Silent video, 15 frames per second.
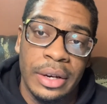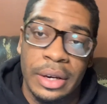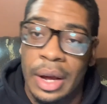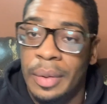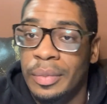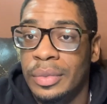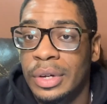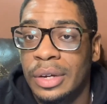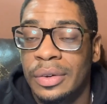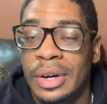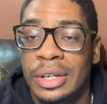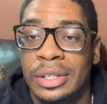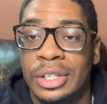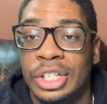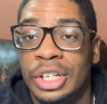I'm gonna give you
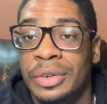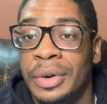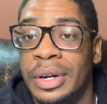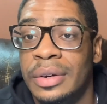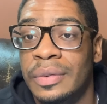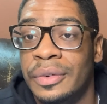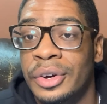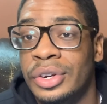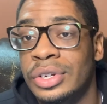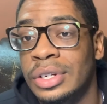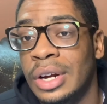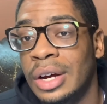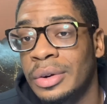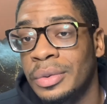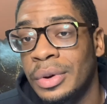guys a G-rated version.
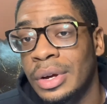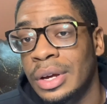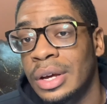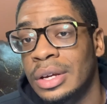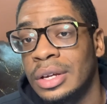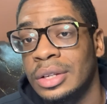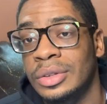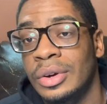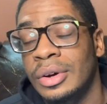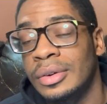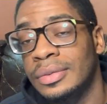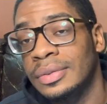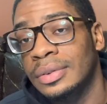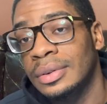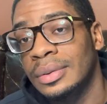I don't want to get kicked
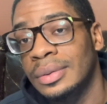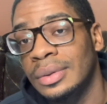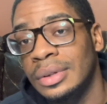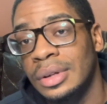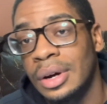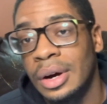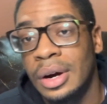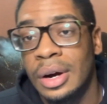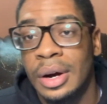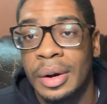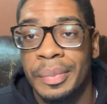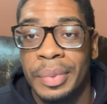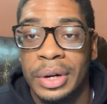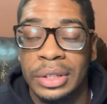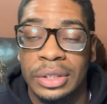off. Are a
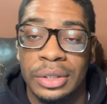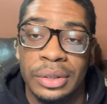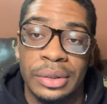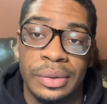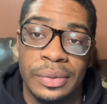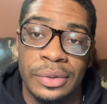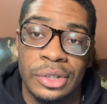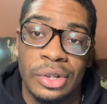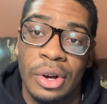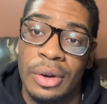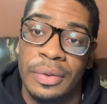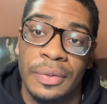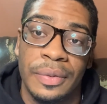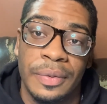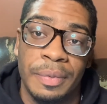bunch of
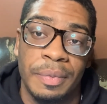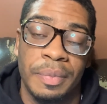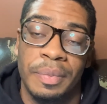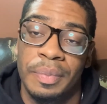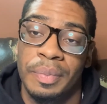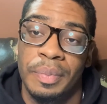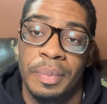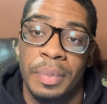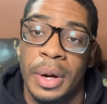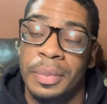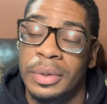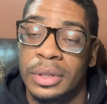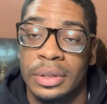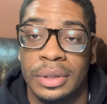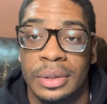soft
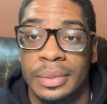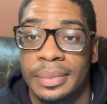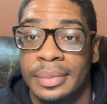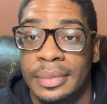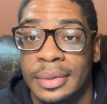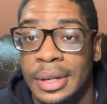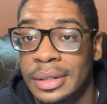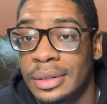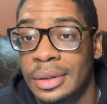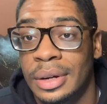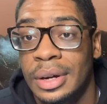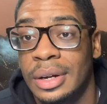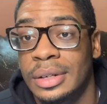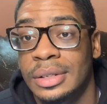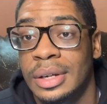puppies. That's all I
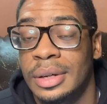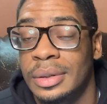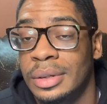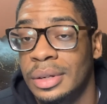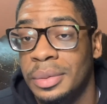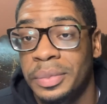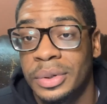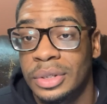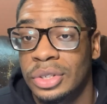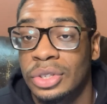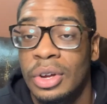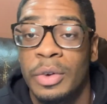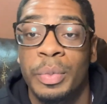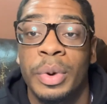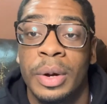gotta say. They're a bunch of
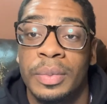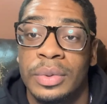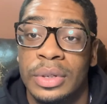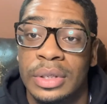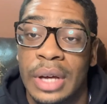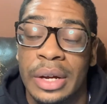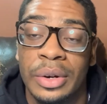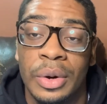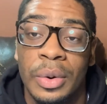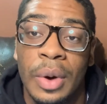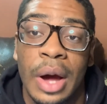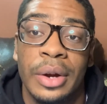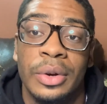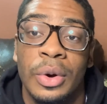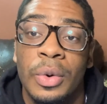soft puppies. I know.
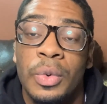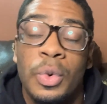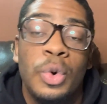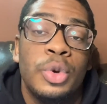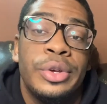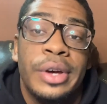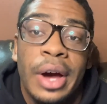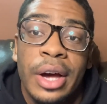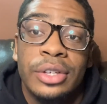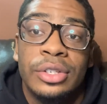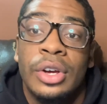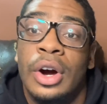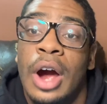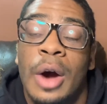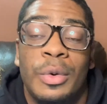I know who you guys
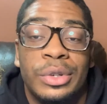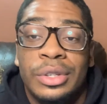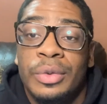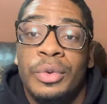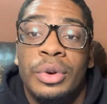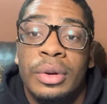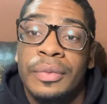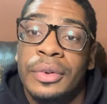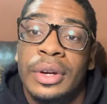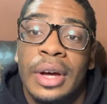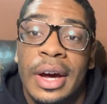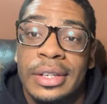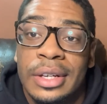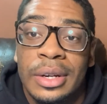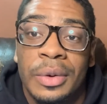are. I wasn't rooting for you
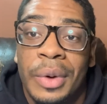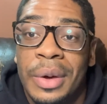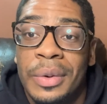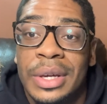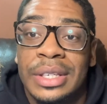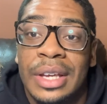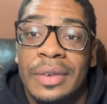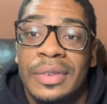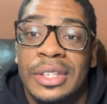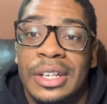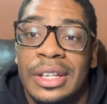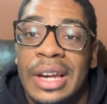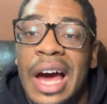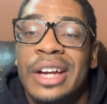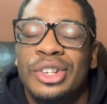guys anyway. Week
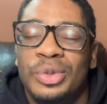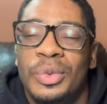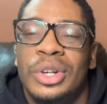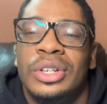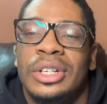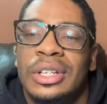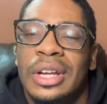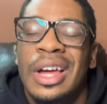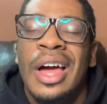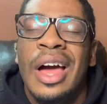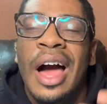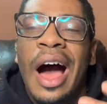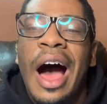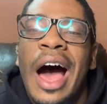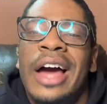seventeen. I just wanted you.
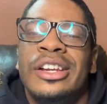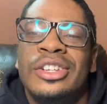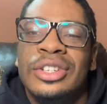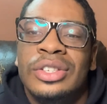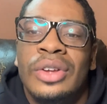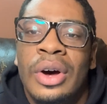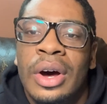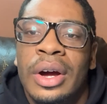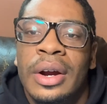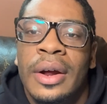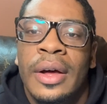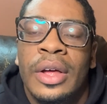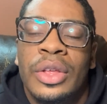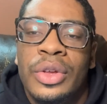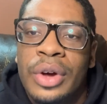I just thought
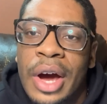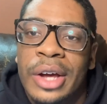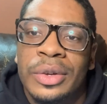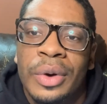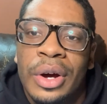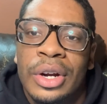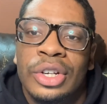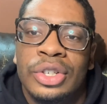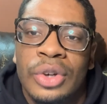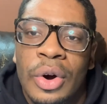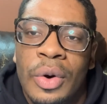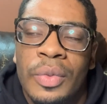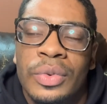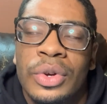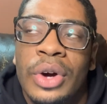you guys were gonna
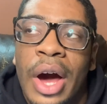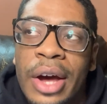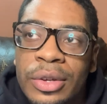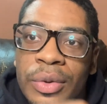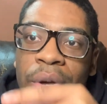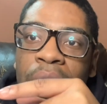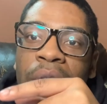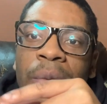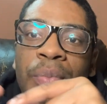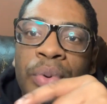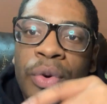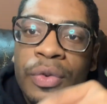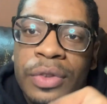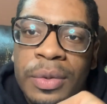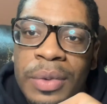show. You guys were gonna
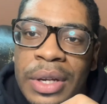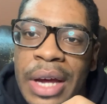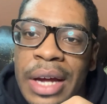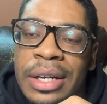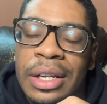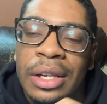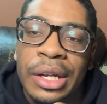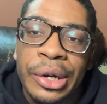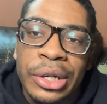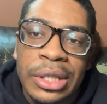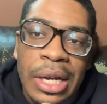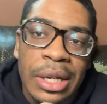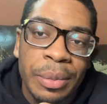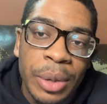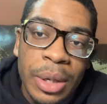prove to me that the lyrics
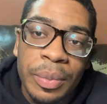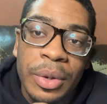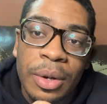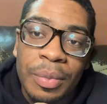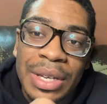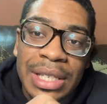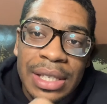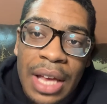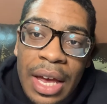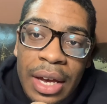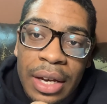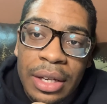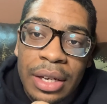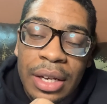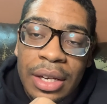that Meek Mill be
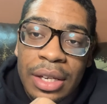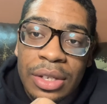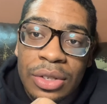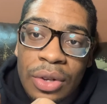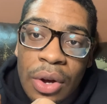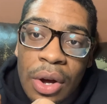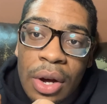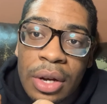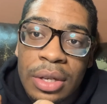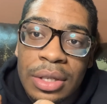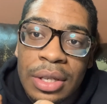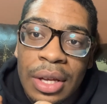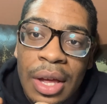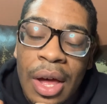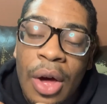saying in his songs
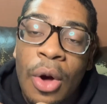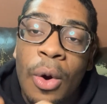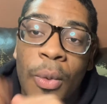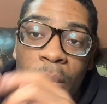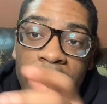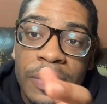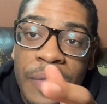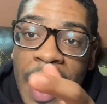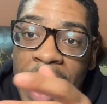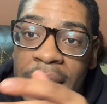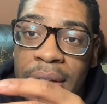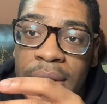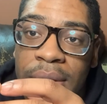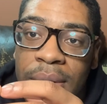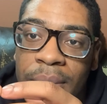was
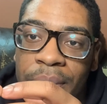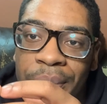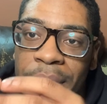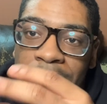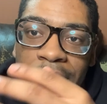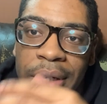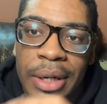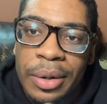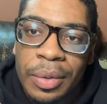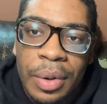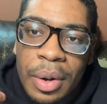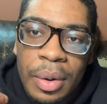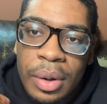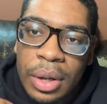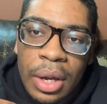facts, but it
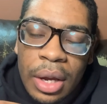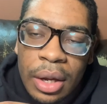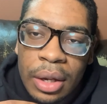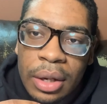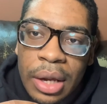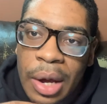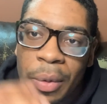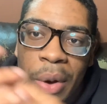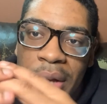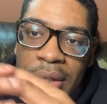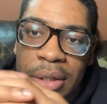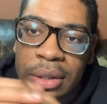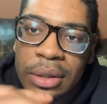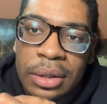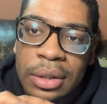it, it
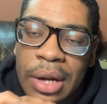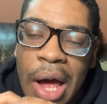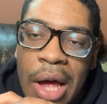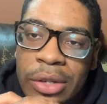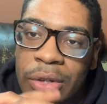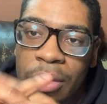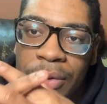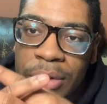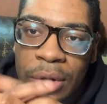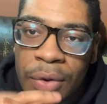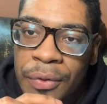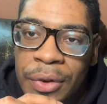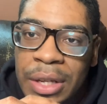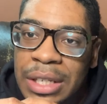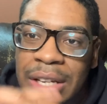wasn't. So so
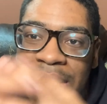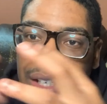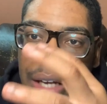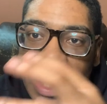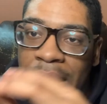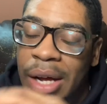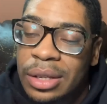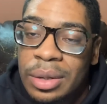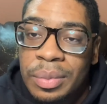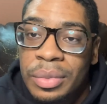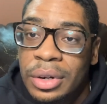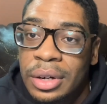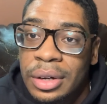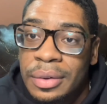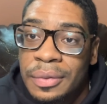Philly doesn't get it out the
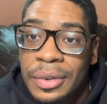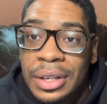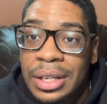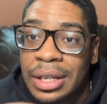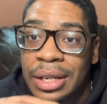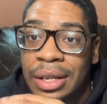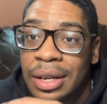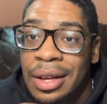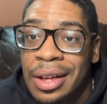mud. Philly.